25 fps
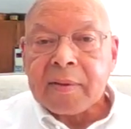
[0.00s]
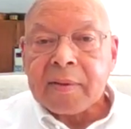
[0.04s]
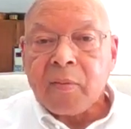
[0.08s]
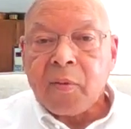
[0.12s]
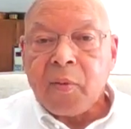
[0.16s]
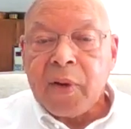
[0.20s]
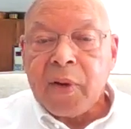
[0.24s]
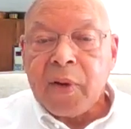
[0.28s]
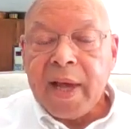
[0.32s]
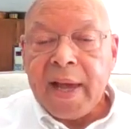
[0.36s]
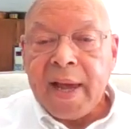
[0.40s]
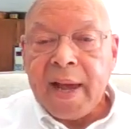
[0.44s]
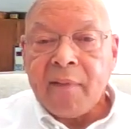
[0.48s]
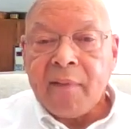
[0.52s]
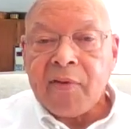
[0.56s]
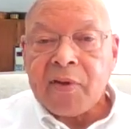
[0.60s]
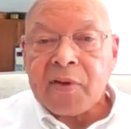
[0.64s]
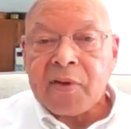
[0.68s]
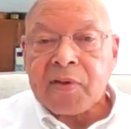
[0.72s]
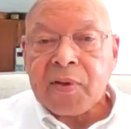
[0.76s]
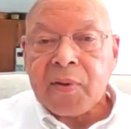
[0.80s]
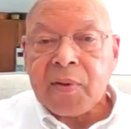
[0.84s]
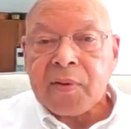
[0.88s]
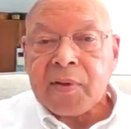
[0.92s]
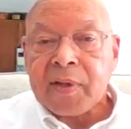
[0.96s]
We have
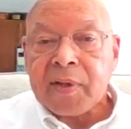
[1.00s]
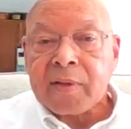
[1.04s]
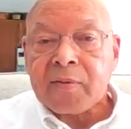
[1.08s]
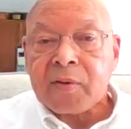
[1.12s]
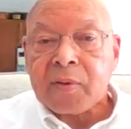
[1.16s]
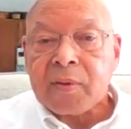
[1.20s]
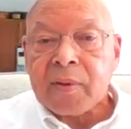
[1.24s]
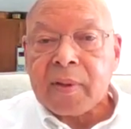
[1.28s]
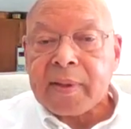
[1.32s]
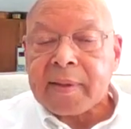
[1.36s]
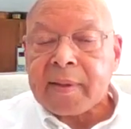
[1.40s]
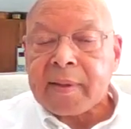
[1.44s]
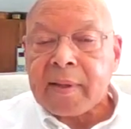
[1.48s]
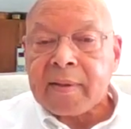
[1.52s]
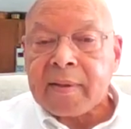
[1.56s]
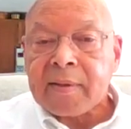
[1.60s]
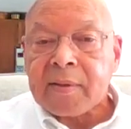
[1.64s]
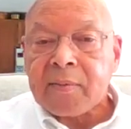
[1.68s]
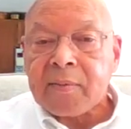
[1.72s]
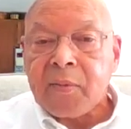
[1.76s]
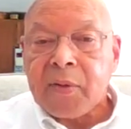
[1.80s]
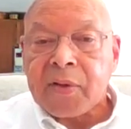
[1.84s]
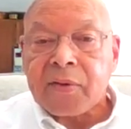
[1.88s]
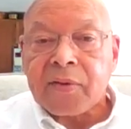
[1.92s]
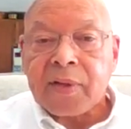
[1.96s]
it so that
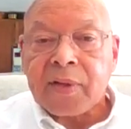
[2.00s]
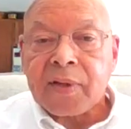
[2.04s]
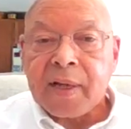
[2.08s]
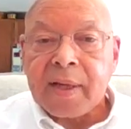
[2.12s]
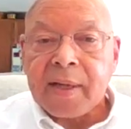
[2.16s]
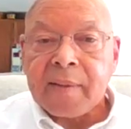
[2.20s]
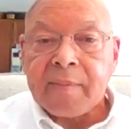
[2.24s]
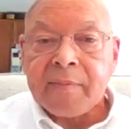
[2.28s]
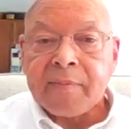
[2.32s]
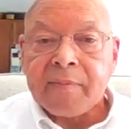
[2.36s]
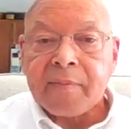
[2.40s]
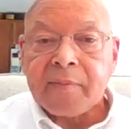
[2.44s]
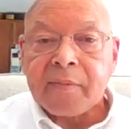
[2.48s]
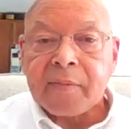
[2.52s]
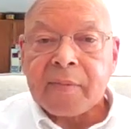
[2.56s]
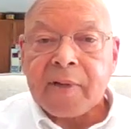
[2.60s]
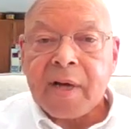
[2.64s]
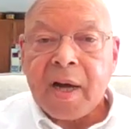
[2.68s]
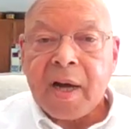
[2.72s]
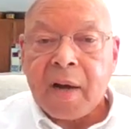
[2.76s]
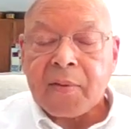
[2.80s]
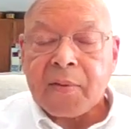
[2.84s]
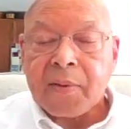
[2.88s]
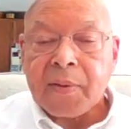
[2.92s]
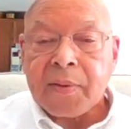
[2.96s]
with
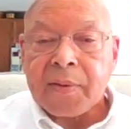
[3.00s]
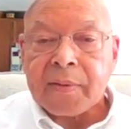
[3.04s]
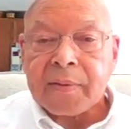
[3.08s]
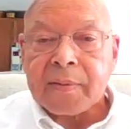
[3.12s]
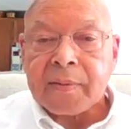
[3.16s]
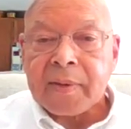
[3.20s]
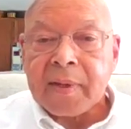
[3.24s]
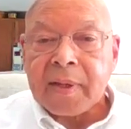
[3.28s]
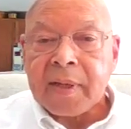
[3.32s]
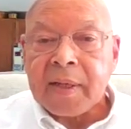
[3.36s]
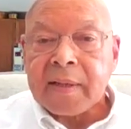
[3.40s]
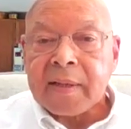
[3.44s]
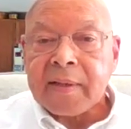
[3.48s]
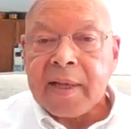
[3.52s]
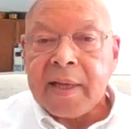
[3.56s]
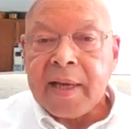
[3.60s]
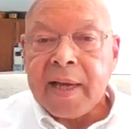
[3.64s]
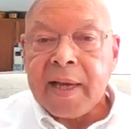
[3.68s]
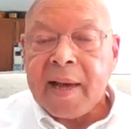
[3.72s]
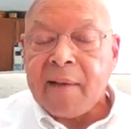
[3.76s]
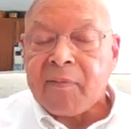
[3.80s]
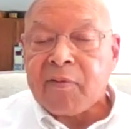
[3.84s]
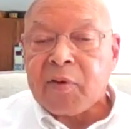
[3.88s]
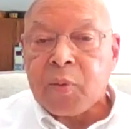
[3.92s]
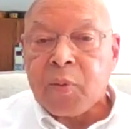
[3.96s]
Concord, they
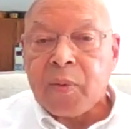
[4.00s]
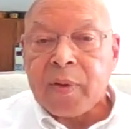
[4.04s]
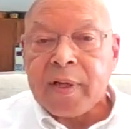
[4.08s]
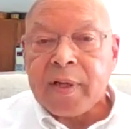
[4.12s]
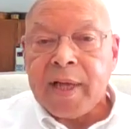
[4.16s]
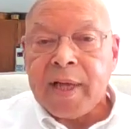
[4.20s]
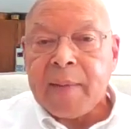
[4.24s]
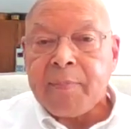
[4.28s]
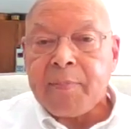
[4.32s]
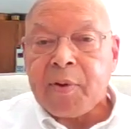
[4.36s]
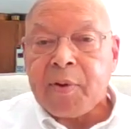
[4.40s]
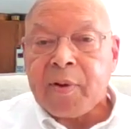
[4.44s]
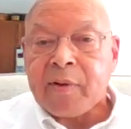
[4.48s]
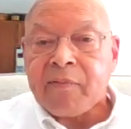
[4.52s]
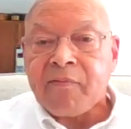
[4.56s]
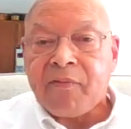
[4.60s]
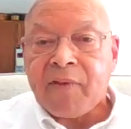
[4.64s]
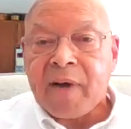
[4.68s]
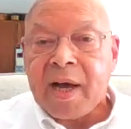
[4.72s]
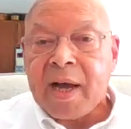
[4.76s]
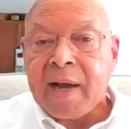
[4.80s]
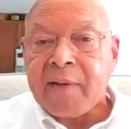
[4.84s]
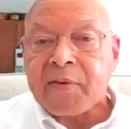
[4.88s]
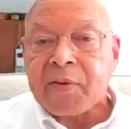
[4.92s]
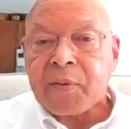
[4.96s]
have
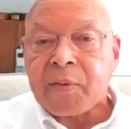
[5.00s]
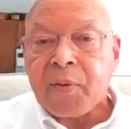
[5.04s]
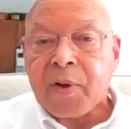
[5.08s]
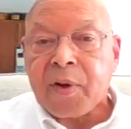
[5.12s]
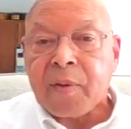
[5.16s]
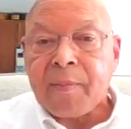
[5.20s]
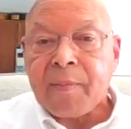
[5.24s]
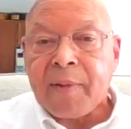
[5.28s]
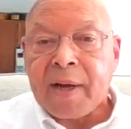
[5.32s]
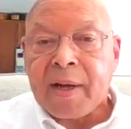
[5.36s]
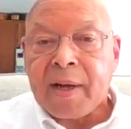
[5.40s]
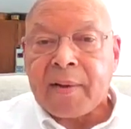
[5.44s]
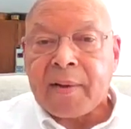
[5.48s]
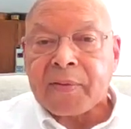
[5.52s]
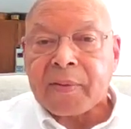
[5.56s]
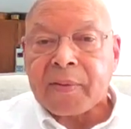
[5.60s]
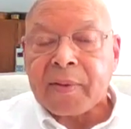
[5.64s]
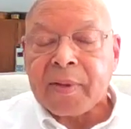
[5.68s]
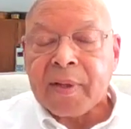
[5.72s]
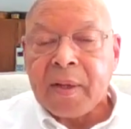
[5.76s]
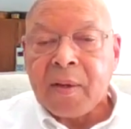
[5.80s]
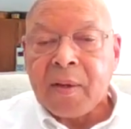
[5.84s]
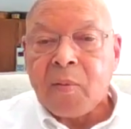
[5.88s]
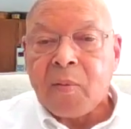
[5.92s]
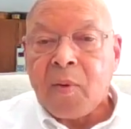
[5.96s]
28.5 square miles.
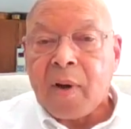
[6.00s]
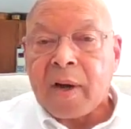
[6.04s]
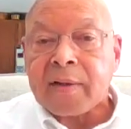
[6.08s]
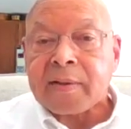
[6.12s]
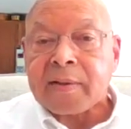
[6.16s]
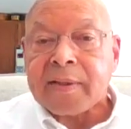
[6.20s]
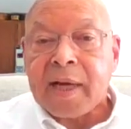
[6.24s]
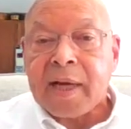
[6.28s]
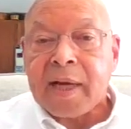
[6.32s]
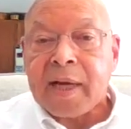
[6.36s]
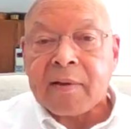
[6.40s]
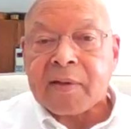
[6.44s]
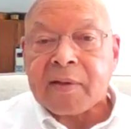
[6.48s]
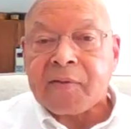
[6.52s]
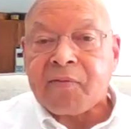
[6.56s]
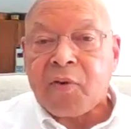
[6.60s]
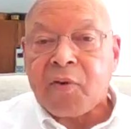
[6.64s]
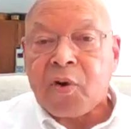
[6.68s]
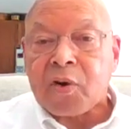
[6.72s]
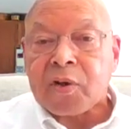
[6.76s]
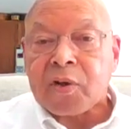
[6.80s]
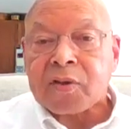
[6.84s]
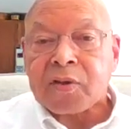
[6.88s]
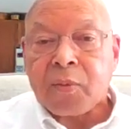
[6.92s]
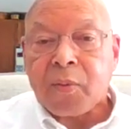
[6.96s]
Watertown is
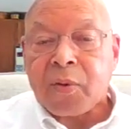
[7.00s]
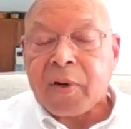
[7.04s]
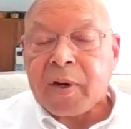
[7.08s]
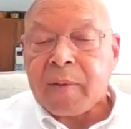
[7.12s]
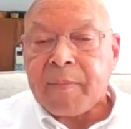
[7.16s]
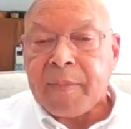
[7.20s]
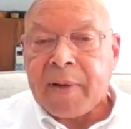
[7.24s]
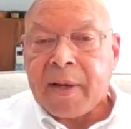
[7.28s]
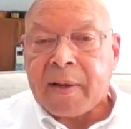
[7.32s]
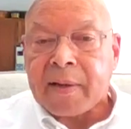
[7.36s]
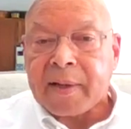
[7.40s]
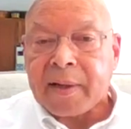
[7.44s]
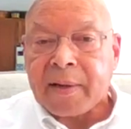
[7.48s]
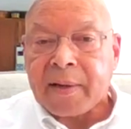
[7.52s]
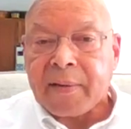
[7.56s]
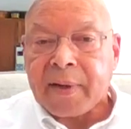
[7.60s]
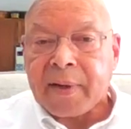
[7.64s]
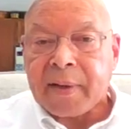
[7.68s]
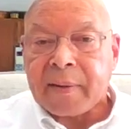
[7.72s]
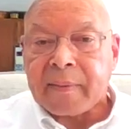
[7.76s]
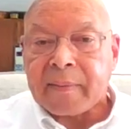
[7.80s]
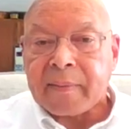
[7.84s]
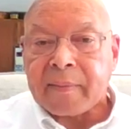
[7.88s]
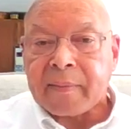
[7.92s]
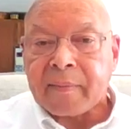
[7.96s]
4 square mile
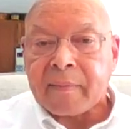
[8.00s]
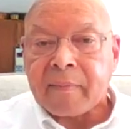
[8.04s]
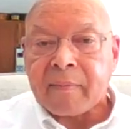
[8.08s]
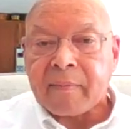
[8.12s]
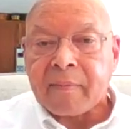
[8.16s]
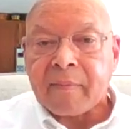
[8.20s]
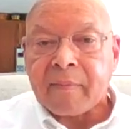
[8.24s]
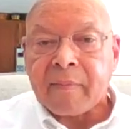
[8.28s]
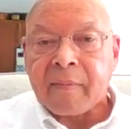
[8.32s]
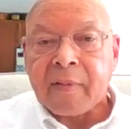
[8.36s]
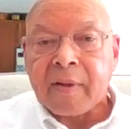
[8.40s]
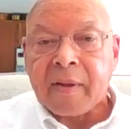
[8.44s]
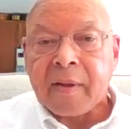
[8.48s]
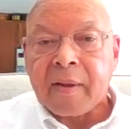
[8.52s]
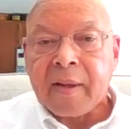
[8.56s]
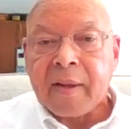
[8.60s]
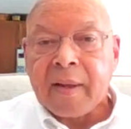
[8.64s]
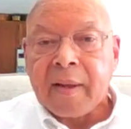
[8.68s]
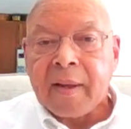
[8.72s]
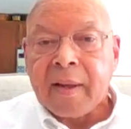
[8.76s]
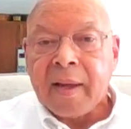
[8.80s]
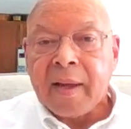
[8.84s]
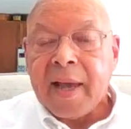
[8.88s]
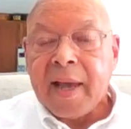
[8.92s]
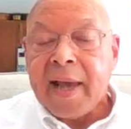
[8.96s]
area.
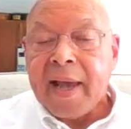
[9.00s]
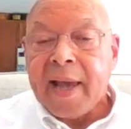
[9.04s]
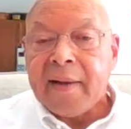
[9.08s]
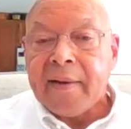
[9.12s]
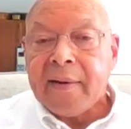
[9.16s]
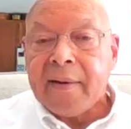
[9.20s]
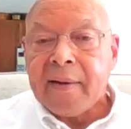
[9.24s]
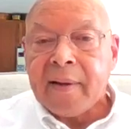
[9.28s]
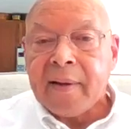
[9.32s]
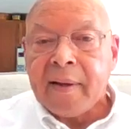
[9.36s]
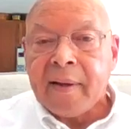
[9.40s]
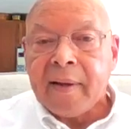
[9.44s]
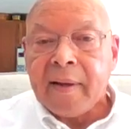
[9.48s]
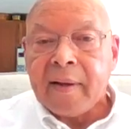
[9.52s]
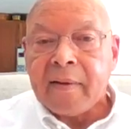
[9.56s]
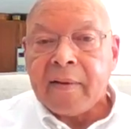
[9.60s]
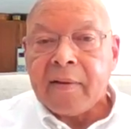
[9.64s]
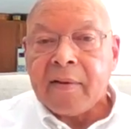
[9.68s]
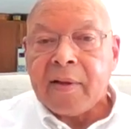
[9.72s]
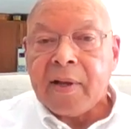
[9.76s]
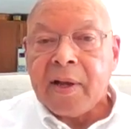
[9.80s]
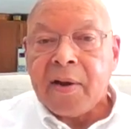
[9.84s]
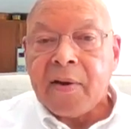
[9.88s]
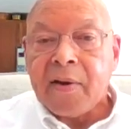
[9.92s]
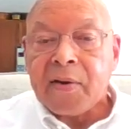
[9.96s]
And
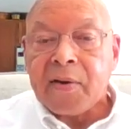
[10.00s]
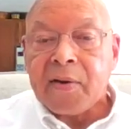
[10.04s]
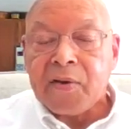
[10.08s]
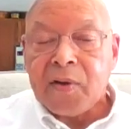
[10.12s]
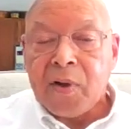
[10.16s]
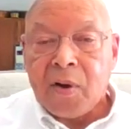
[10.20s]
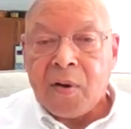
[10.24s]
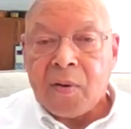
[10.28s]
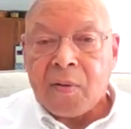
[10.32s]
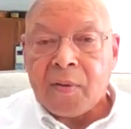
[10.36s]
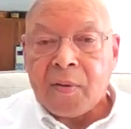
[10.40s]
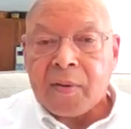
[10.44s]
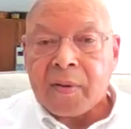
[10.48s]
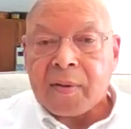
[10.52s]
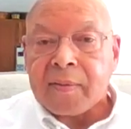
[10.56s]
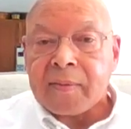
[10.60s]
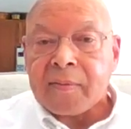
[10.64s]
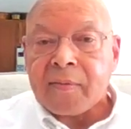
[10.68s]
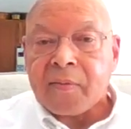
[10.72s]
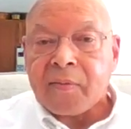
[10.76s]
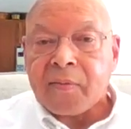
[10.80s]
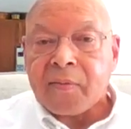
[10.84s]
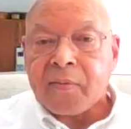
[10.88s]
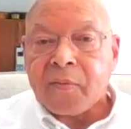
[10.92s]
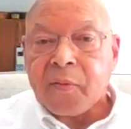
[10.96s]
there's no
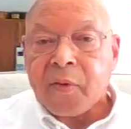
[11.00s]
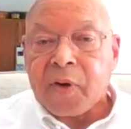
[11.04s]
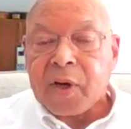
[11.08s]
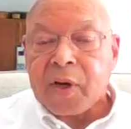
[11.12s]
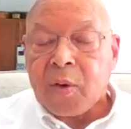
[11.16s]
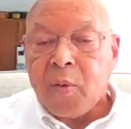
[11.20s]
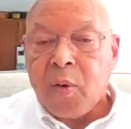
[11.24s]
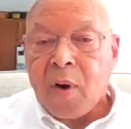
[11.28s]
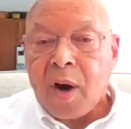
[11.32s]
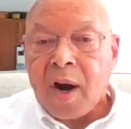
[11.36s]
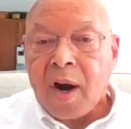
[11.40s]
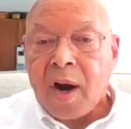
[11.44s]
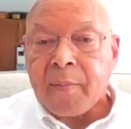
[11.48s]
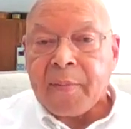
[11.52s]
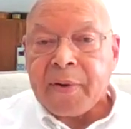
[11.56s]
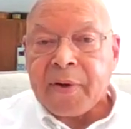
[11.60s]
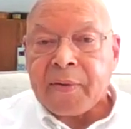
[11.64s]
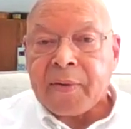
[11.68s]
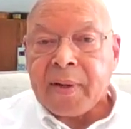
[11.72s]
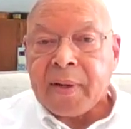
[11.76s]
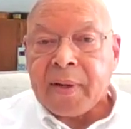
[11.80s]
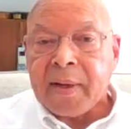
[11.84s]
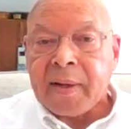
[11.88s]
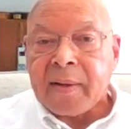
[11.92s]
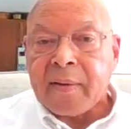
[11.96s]

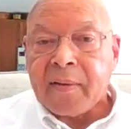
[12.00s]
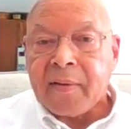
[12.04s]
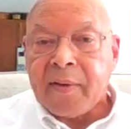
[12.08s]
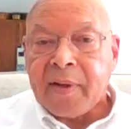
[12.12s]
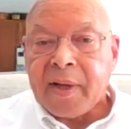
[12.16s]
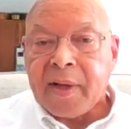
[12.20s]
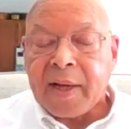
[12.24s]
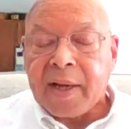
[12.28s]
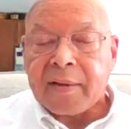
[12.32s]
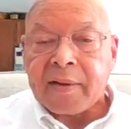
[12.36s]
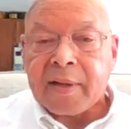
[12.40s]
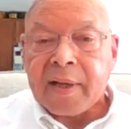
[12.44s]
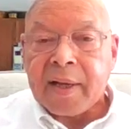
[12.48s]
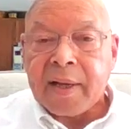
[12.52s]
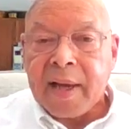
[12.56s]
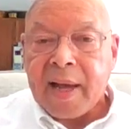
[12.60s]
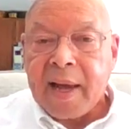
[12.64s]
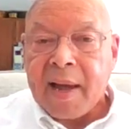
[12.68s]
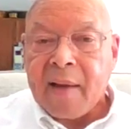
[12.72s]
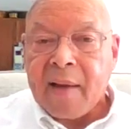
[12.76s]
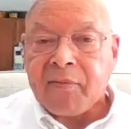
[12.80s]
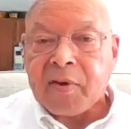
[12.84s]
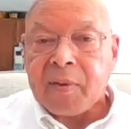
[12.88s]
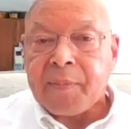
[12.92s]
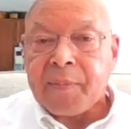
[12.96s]
requirement that they
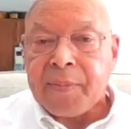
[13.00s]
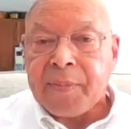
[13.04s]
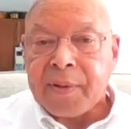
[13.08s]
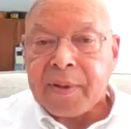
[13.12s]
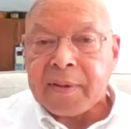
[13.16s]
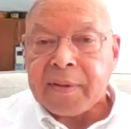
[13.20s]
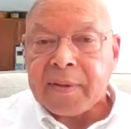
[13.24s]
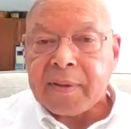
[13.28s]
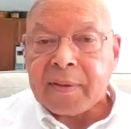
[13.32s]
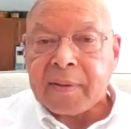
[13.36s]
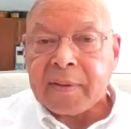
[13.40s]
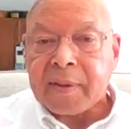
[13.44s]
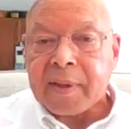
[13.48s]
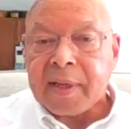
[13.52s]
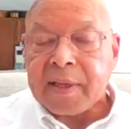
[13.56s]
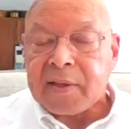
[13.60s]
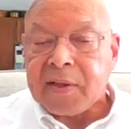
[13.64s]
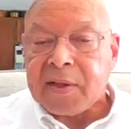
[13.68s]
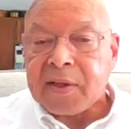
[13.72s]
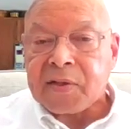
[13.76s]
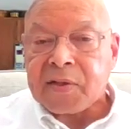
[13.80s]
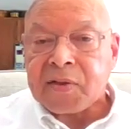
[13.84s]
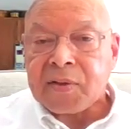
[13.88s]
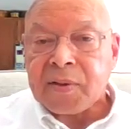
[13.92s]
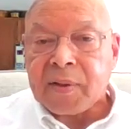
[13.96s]
have to put
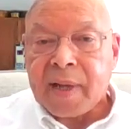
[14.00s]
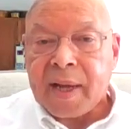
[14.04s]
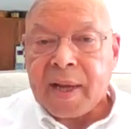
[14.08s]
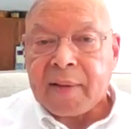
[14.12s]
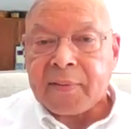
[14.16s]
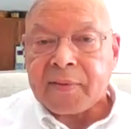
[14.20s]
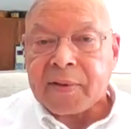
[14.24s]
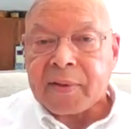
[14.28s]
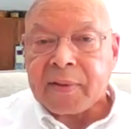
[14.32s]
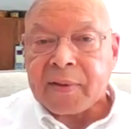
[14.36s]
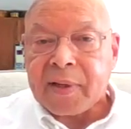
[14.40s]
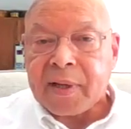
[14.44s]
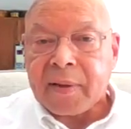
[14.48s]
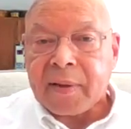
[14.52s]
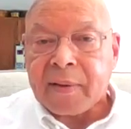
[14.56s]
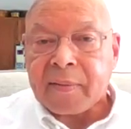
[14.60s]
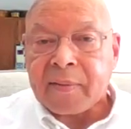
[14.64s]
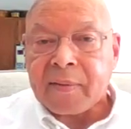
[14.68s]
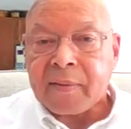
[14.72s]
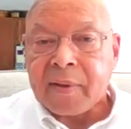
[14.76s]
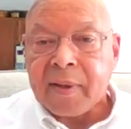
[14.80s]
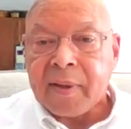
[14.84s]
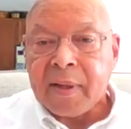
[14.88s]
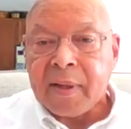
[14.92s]
additional housing there.